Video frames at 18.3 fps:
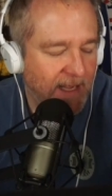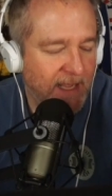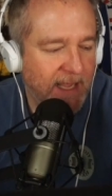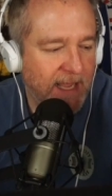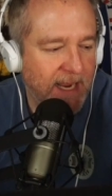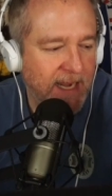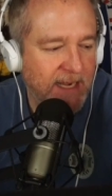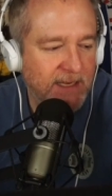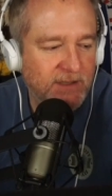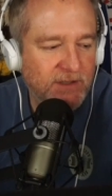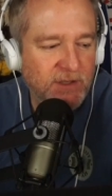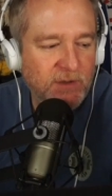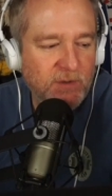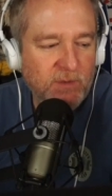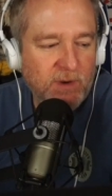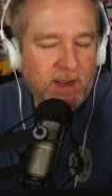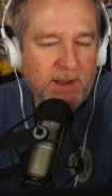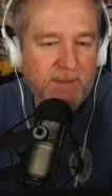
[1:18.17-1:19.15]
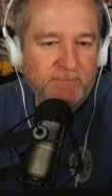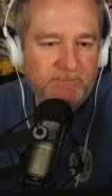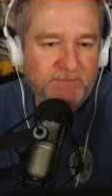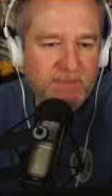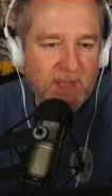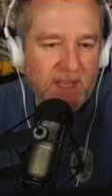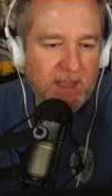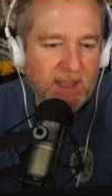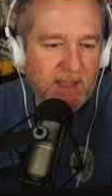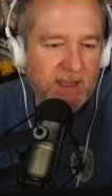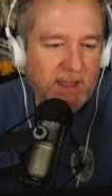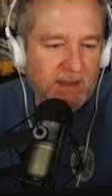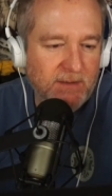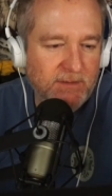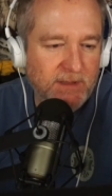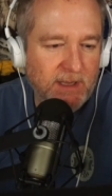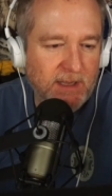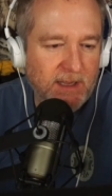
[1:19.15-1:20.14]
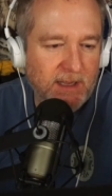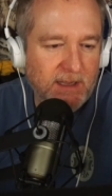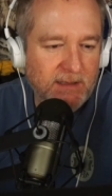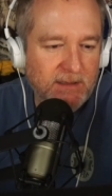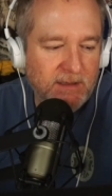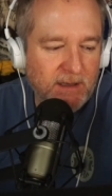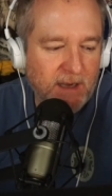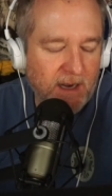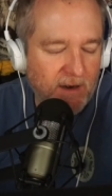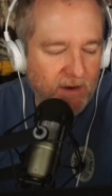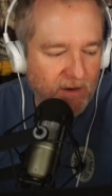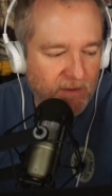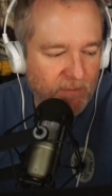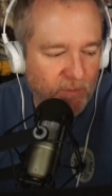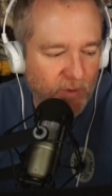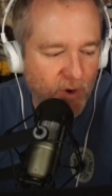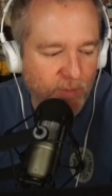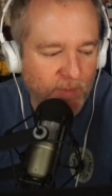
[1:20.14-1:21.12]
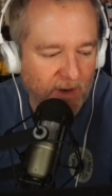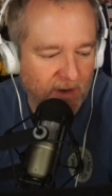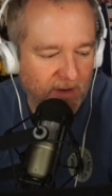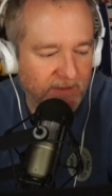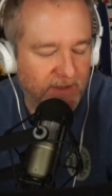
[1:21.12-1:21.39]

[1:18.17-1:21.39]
Hey, did you? Um, uh, uh, did, I heard rumor.